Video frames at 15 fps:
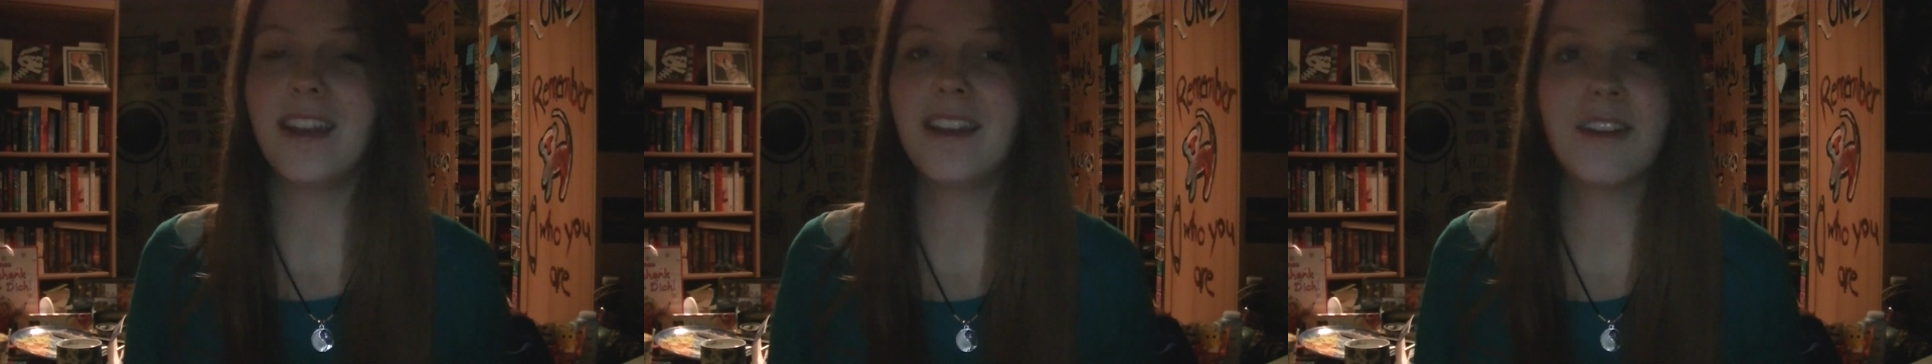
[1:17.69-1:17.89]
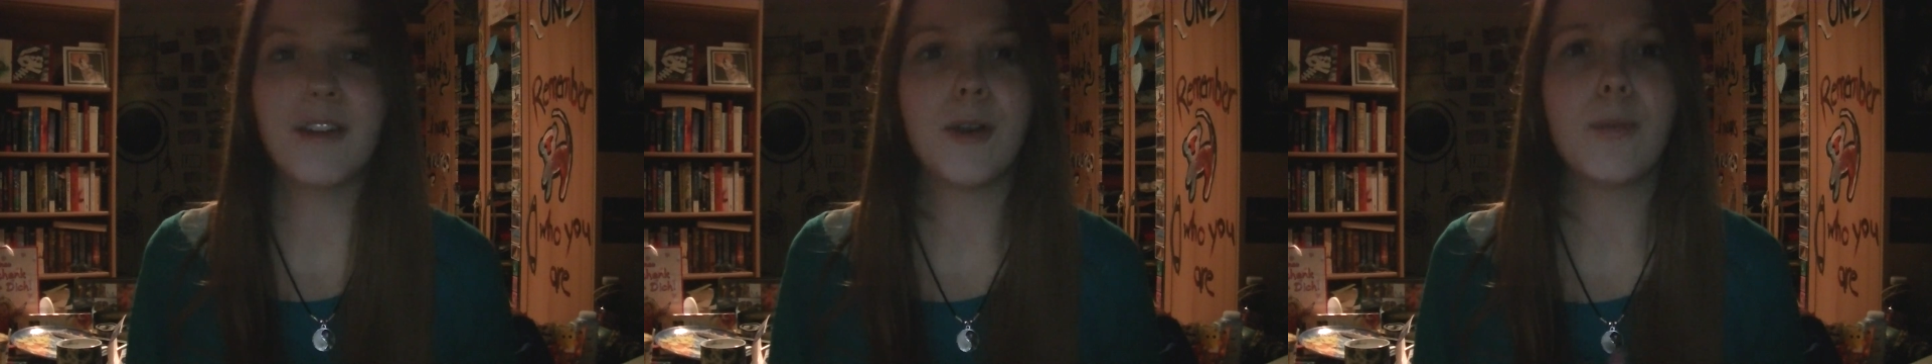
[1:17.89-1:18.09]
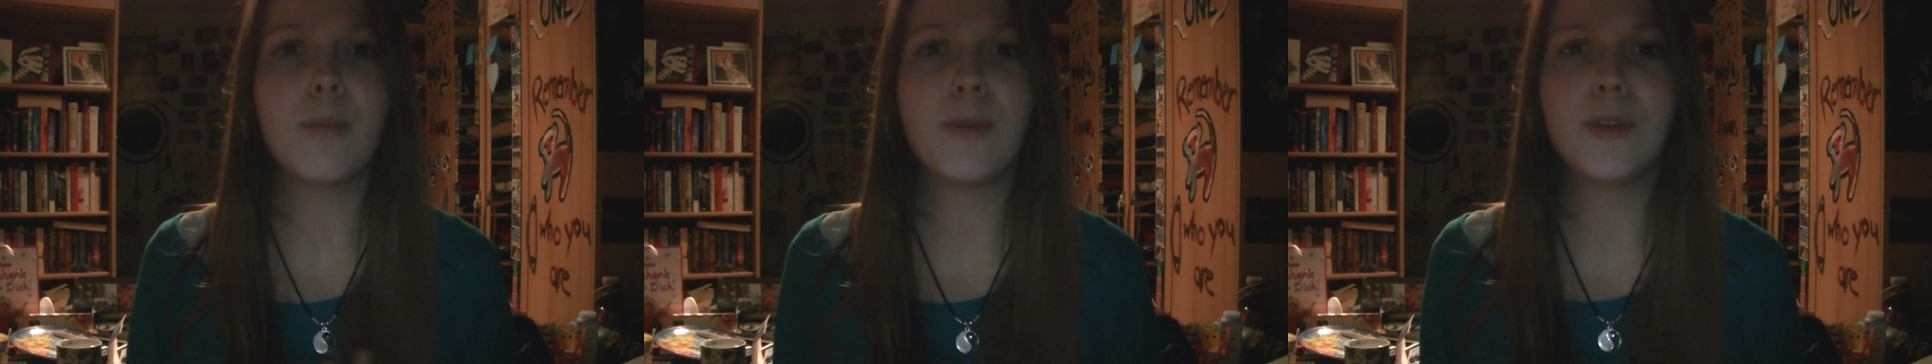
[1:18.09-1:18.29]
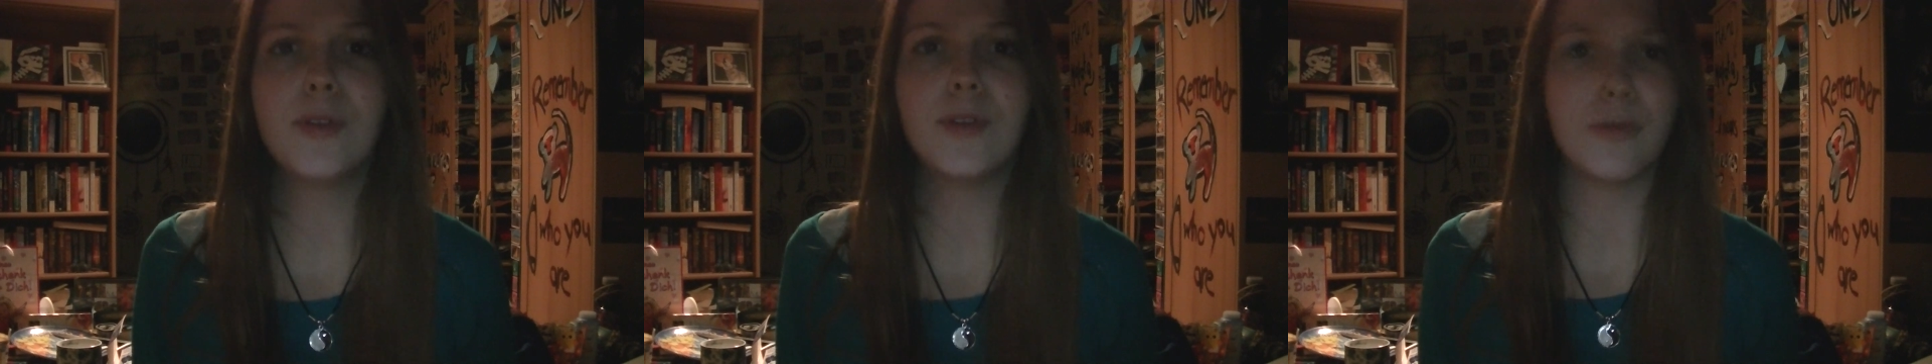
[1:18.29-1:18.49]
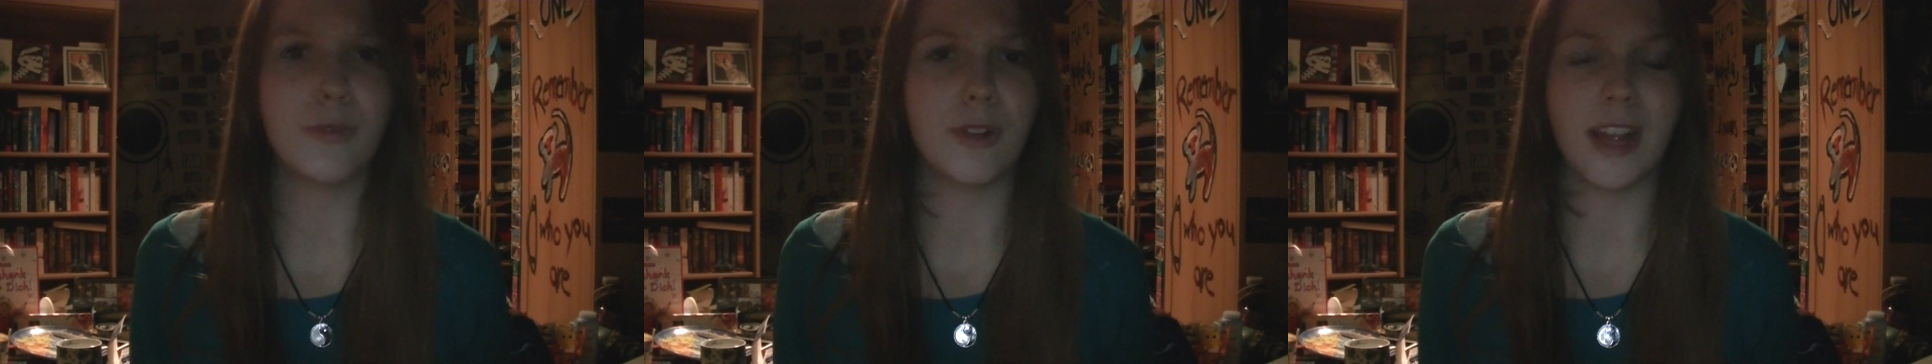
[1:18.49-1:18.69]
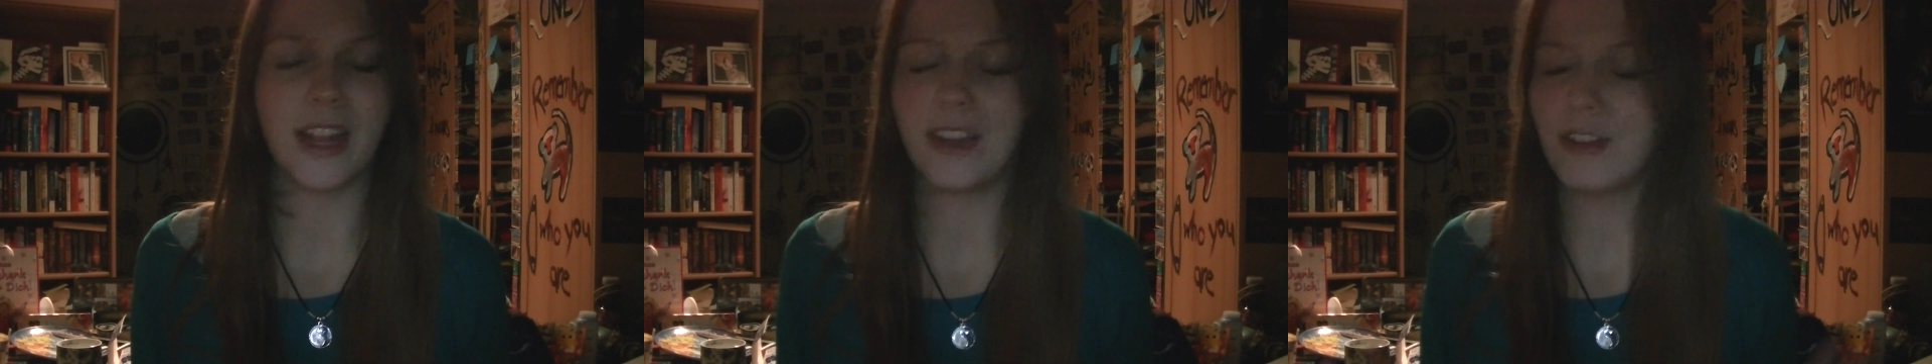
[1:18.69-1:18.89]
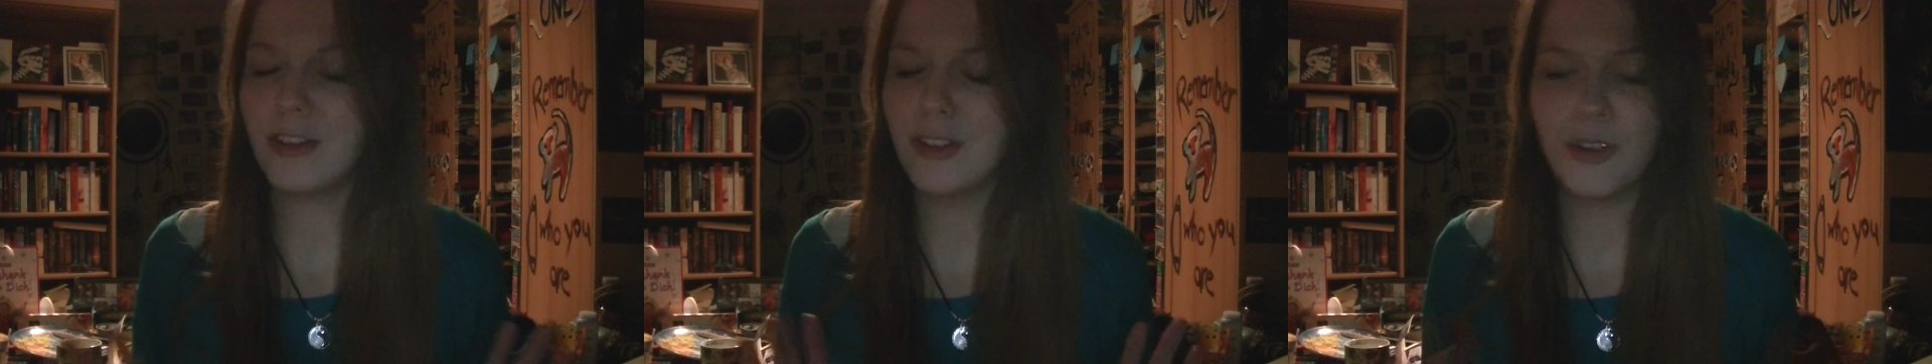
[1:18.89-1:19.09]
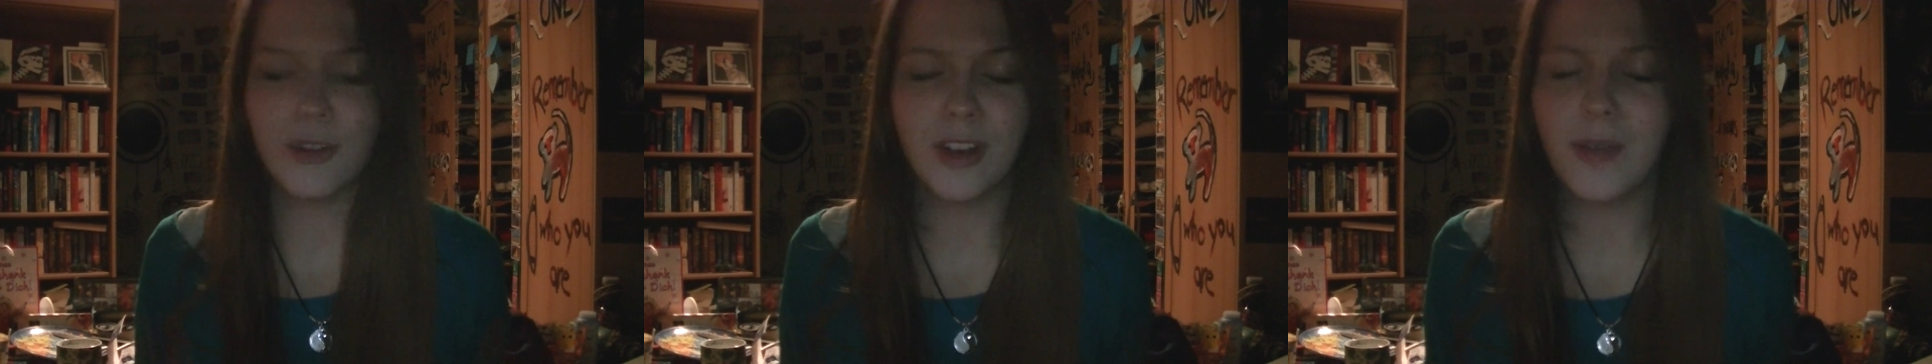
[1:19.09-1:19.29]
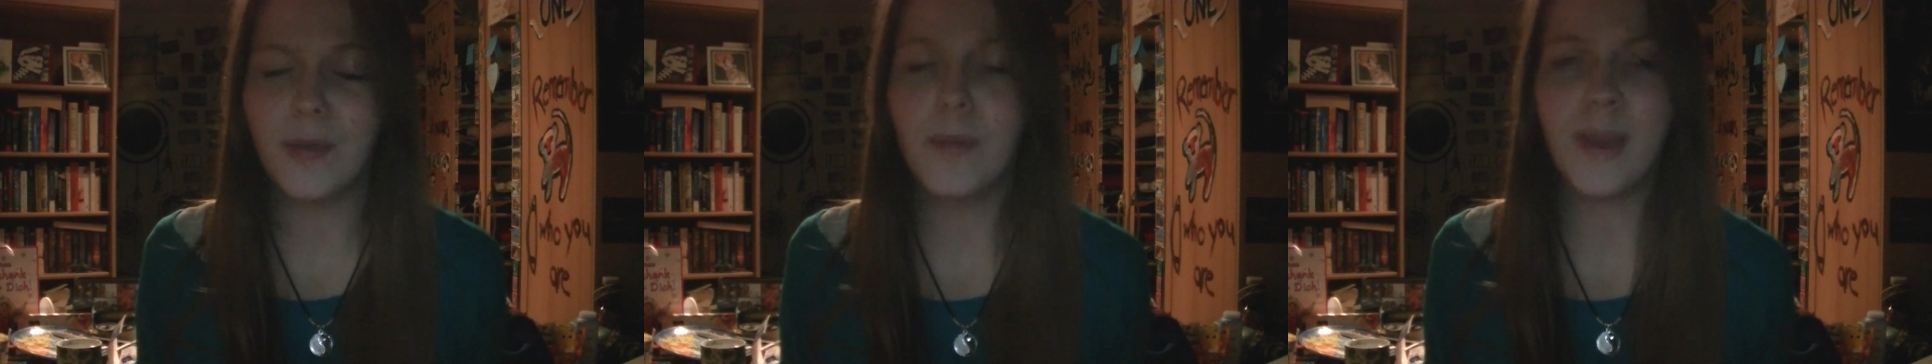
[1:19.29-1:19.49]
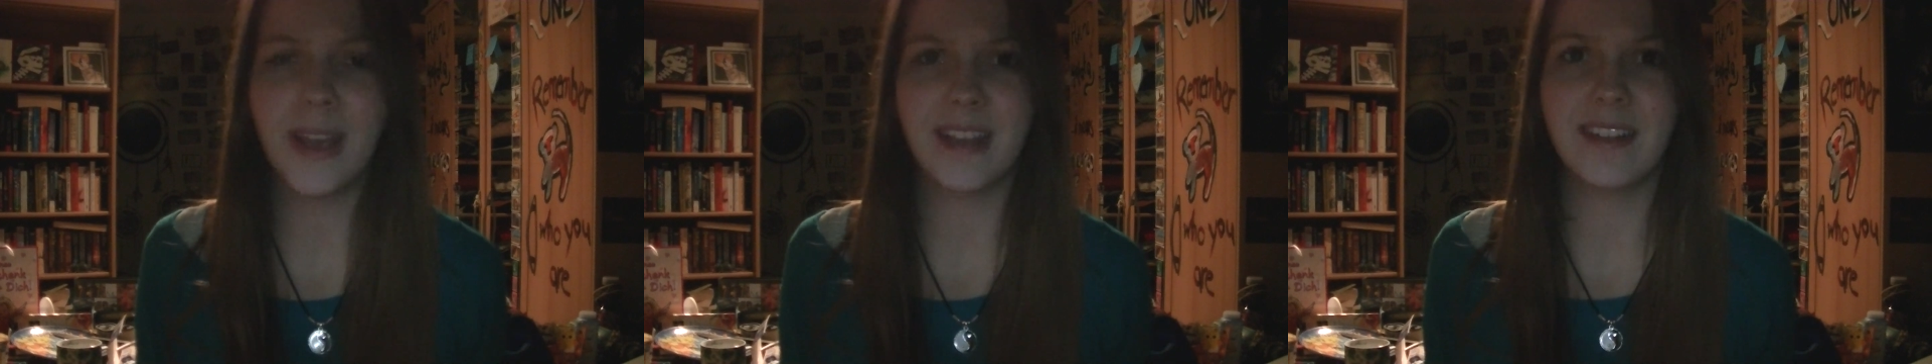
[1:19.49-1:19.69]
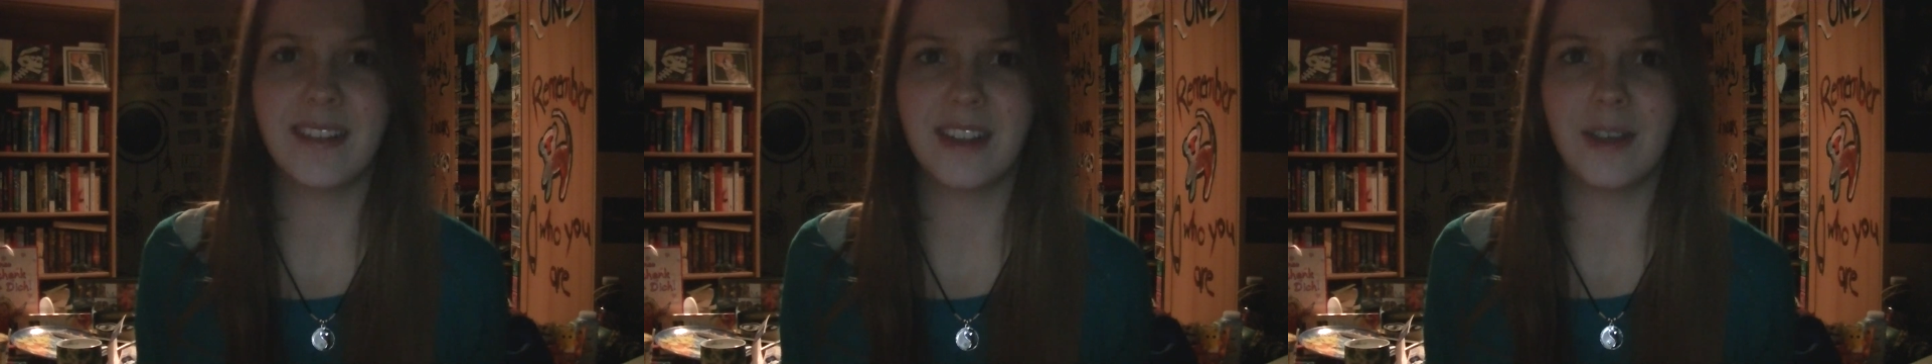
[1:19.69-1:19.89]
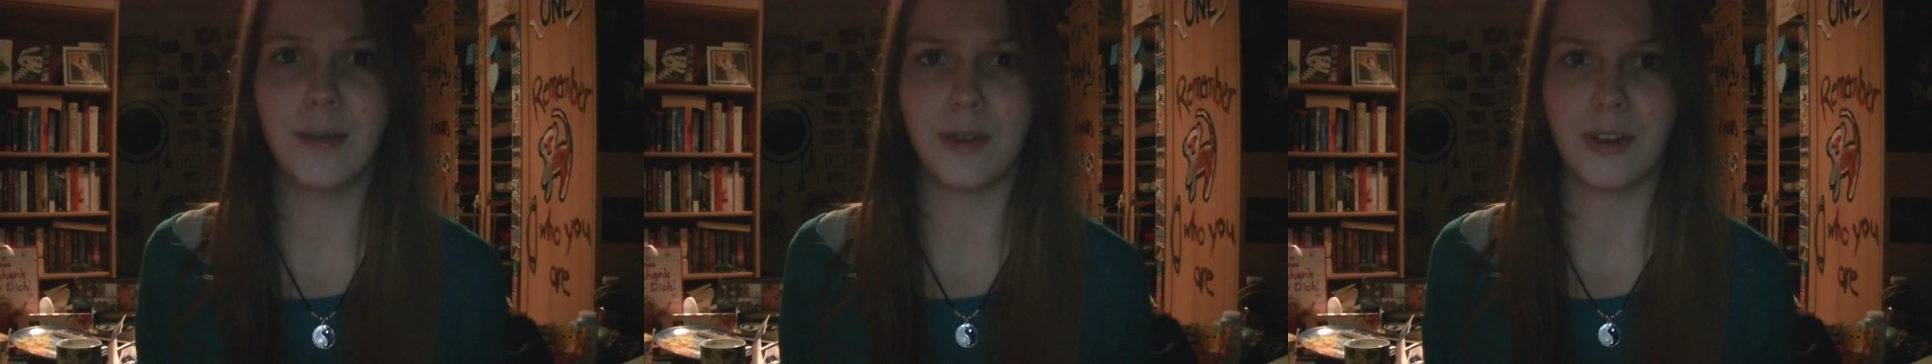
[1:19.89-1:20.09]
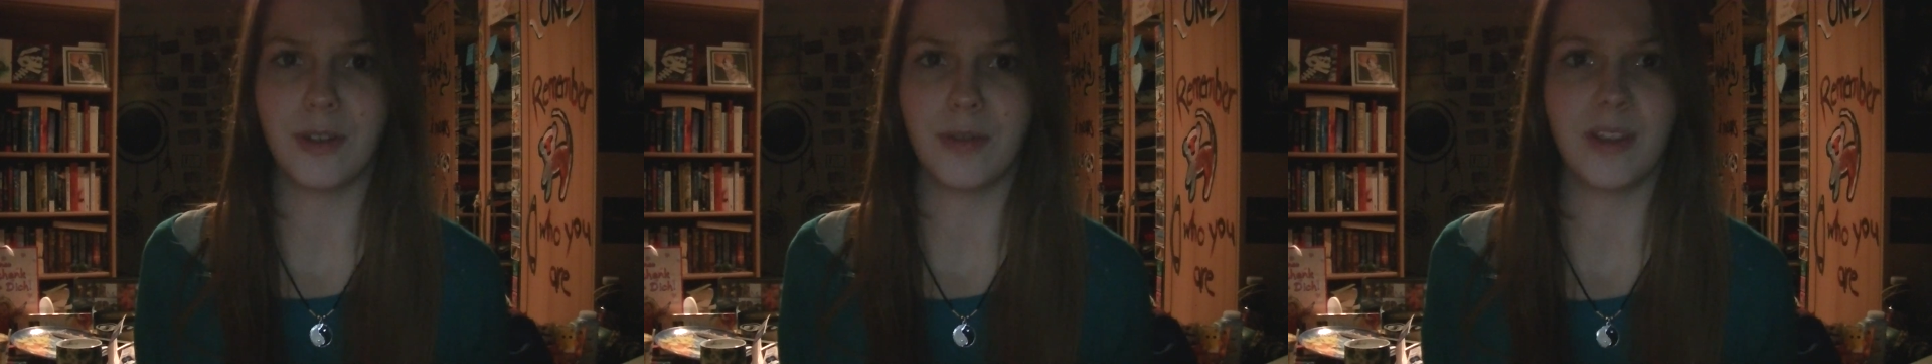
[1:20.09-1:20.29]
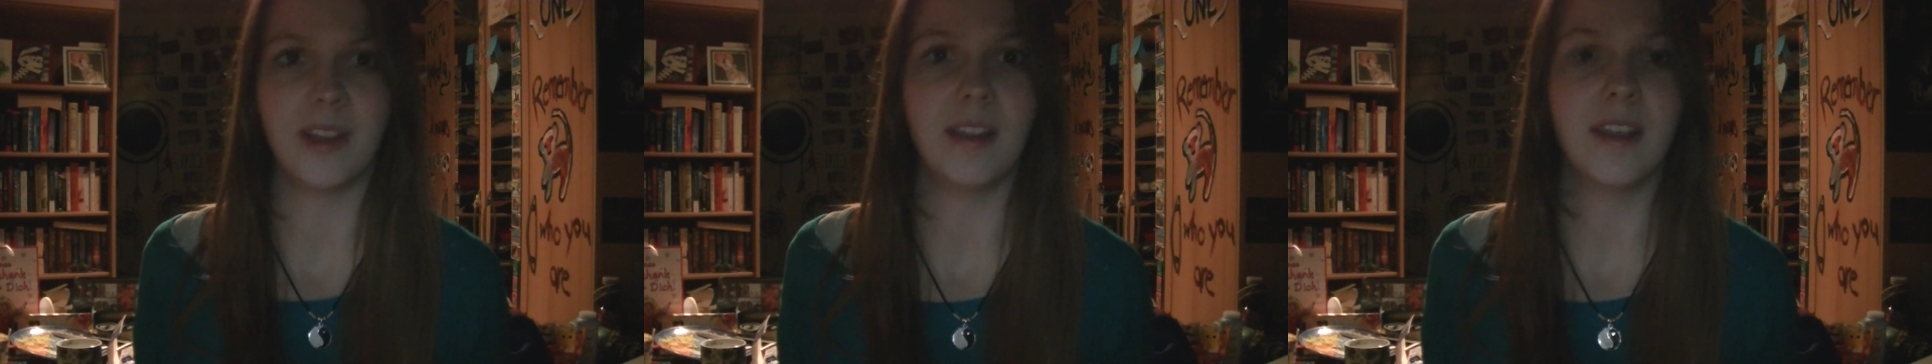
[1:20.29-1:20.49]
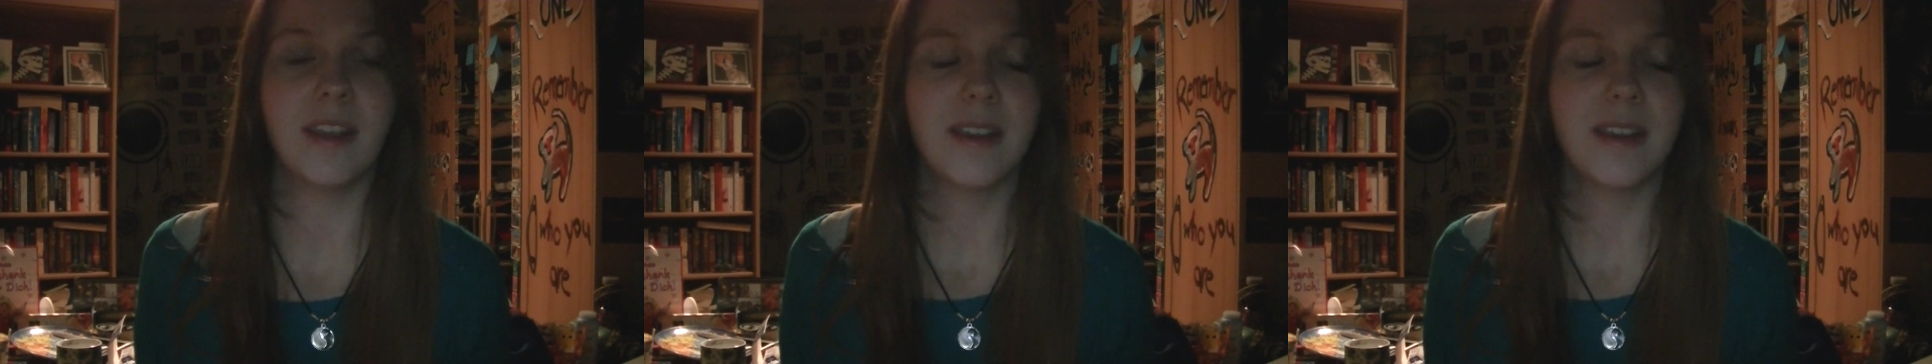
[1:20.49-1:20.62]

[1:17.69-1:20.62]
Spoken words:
they're all beautiful and you'd never make a secret of it.